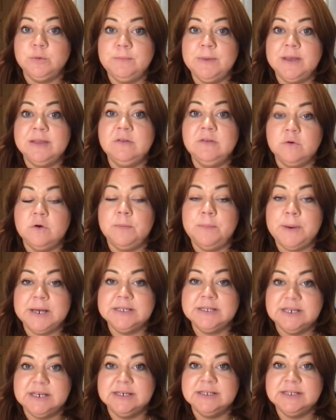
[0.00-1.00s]
mental
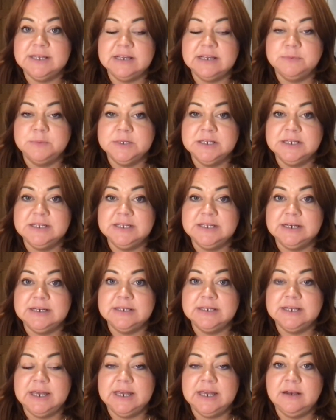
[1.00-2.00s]
capacity assessment at
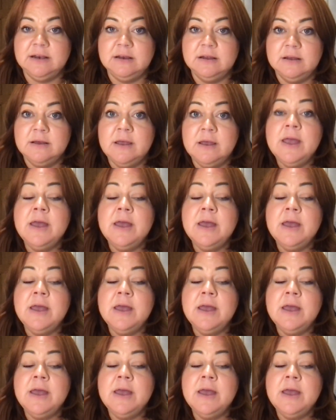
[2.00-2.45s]
16,